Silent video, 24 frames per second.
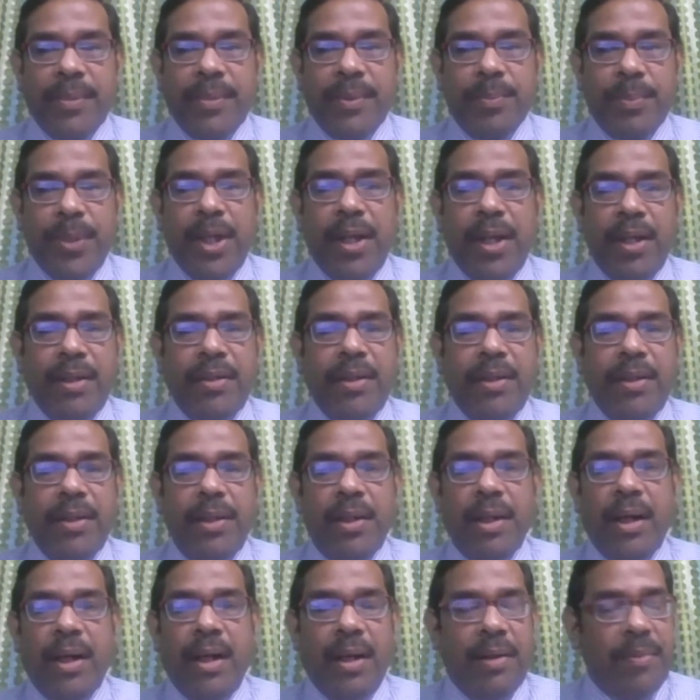bring
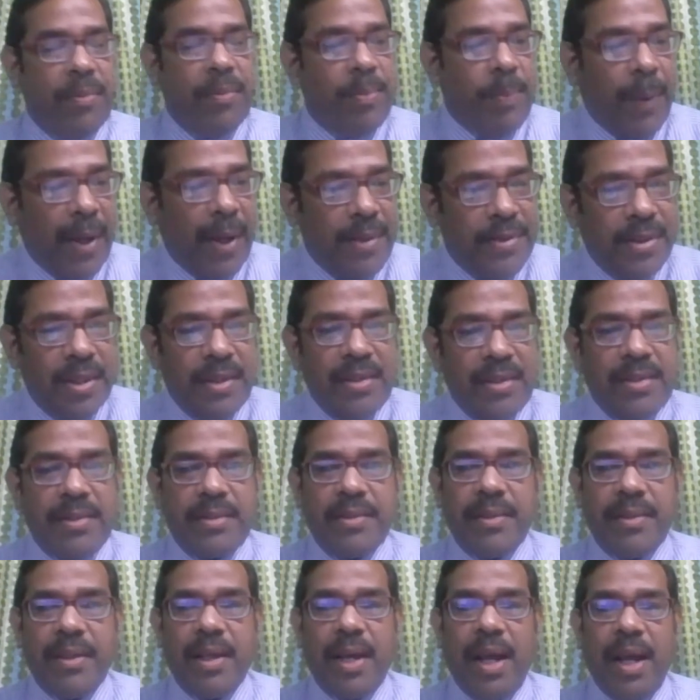the
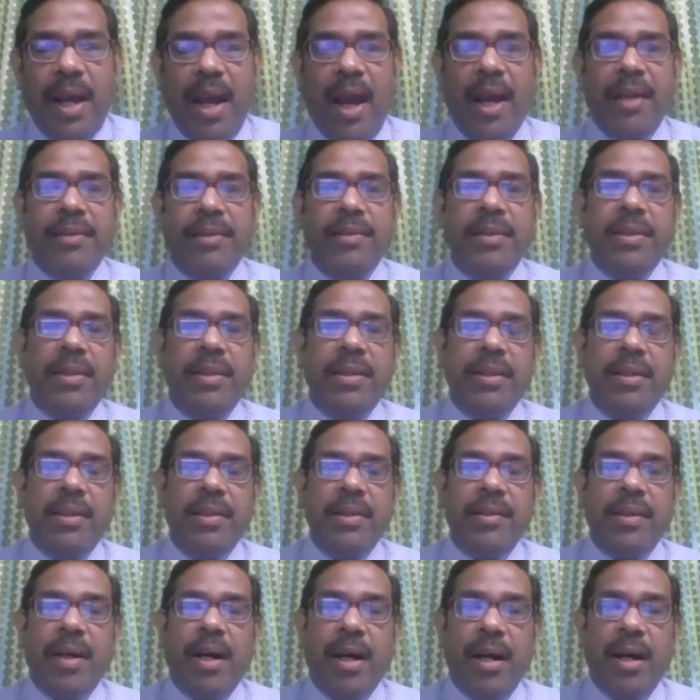peasants and the
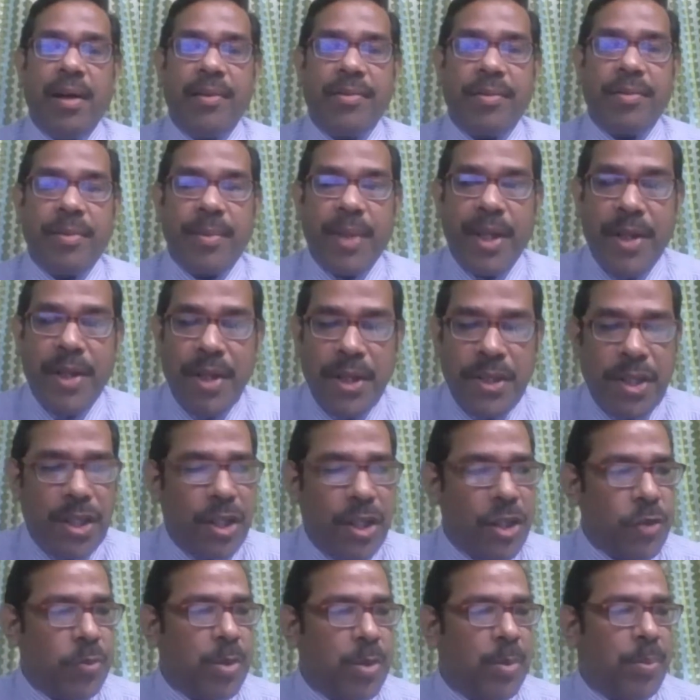
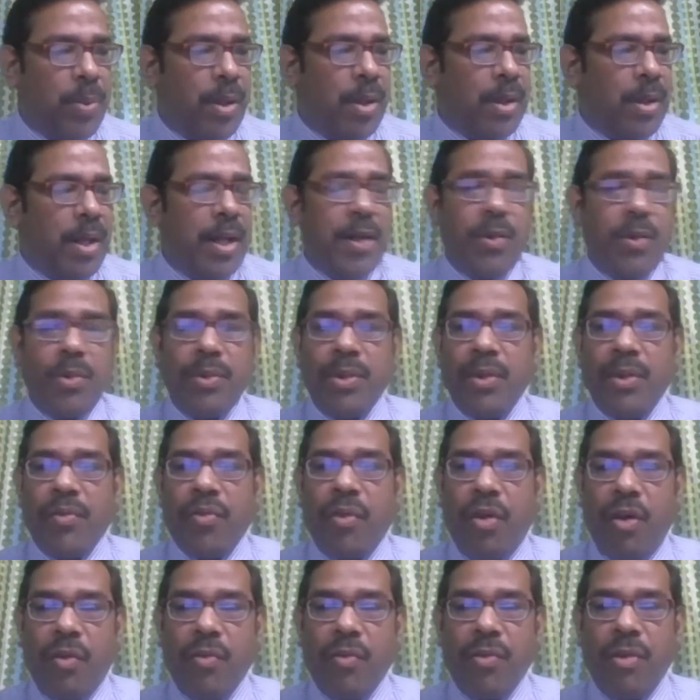indigenous people into the
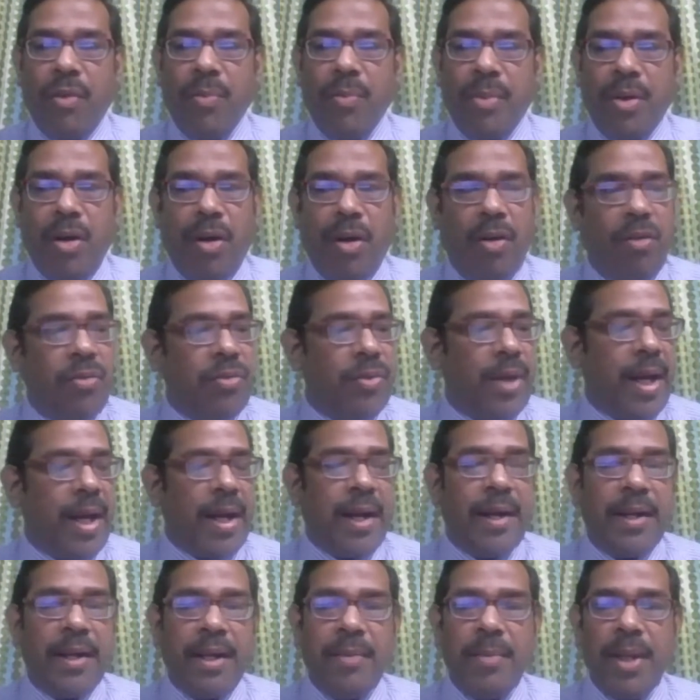forefront of
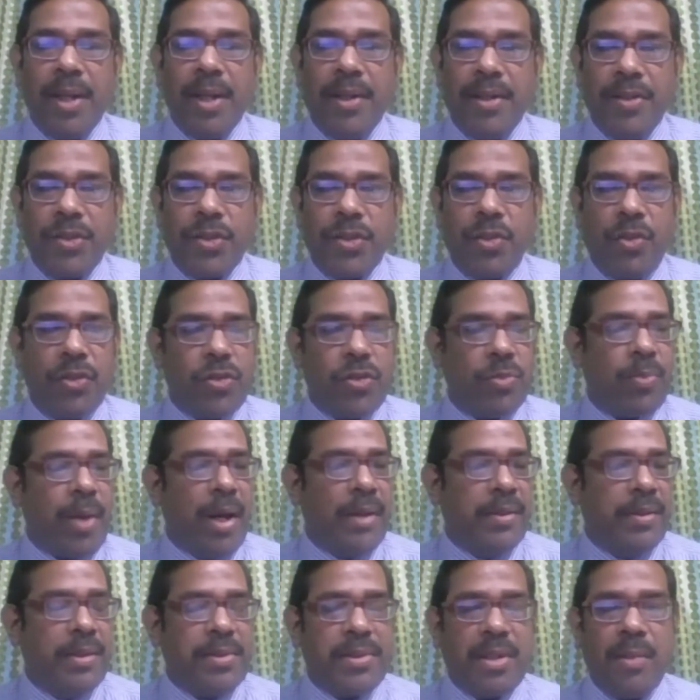academic discourse
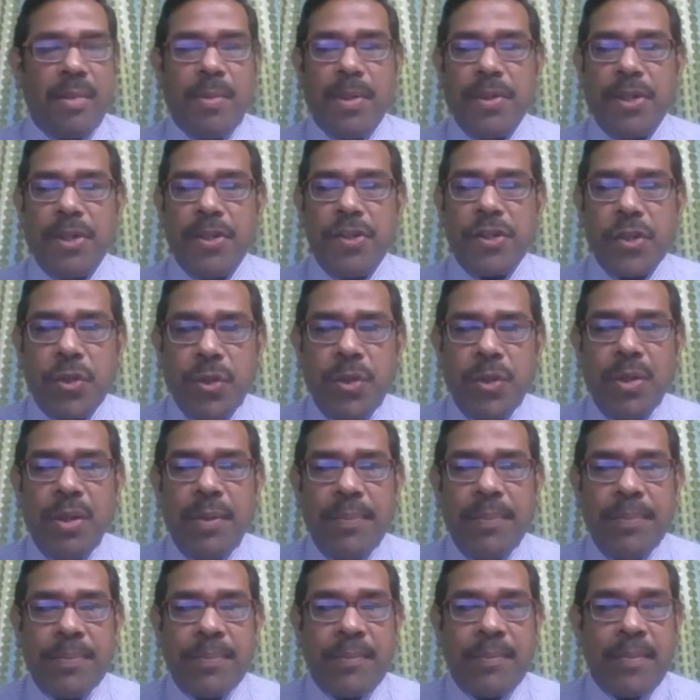by the subaltern school,
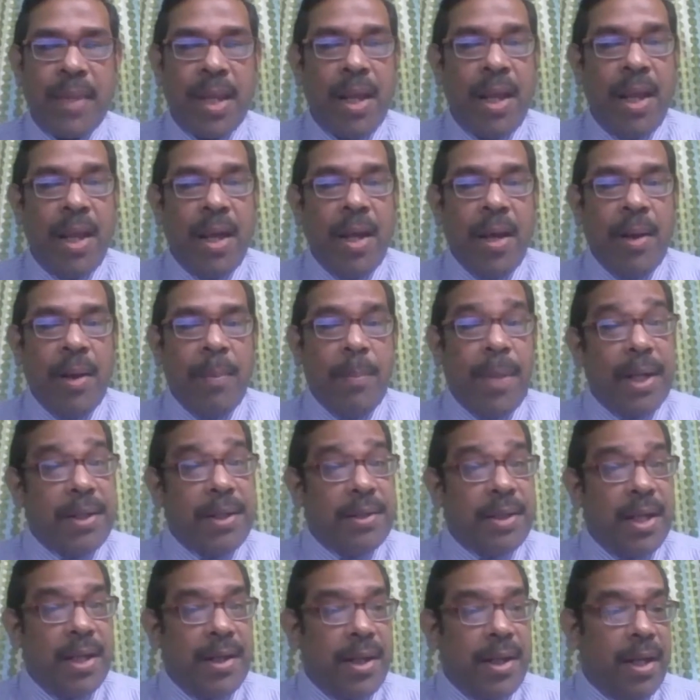but
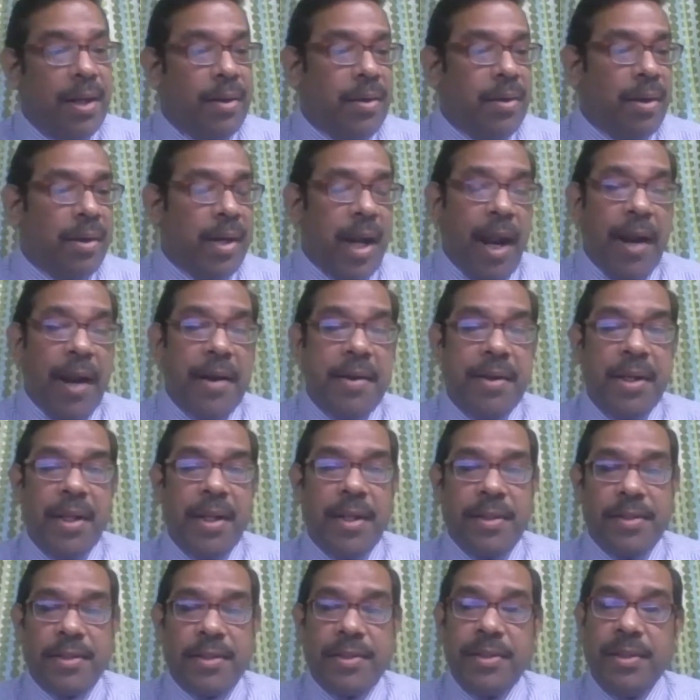they did not
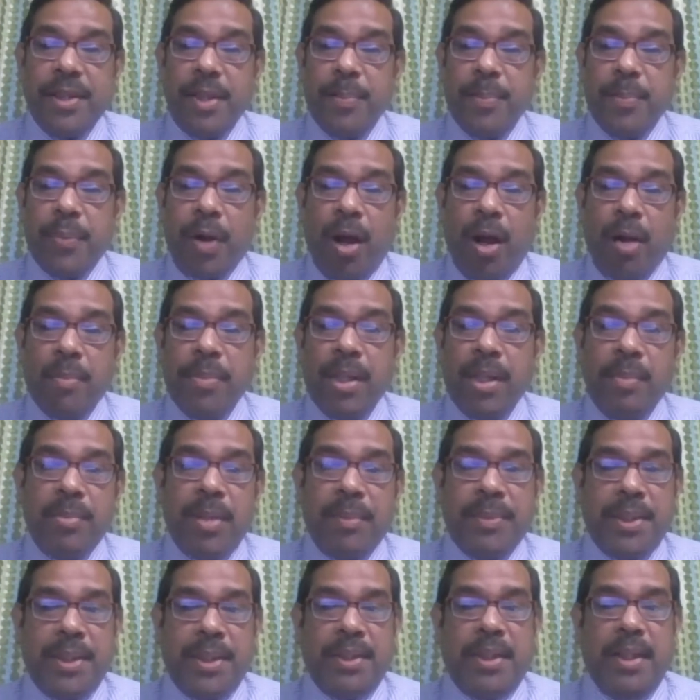address the problem
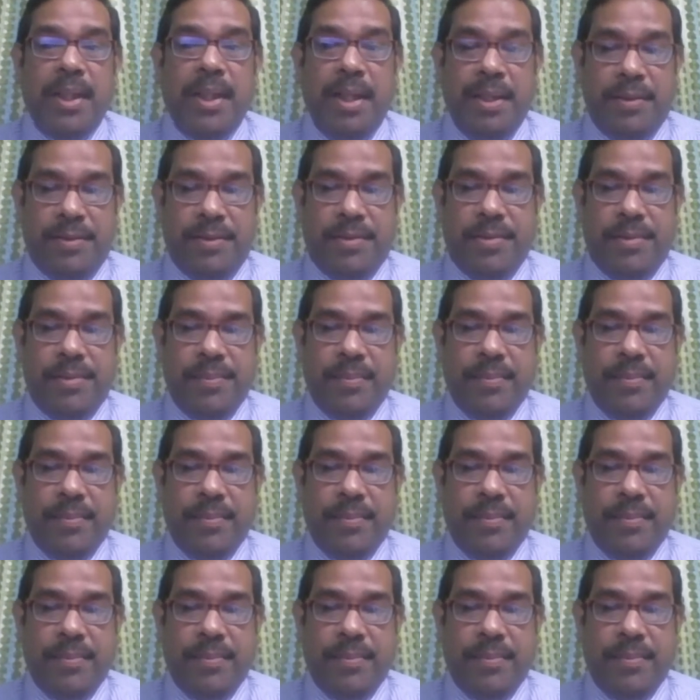of the Dalits.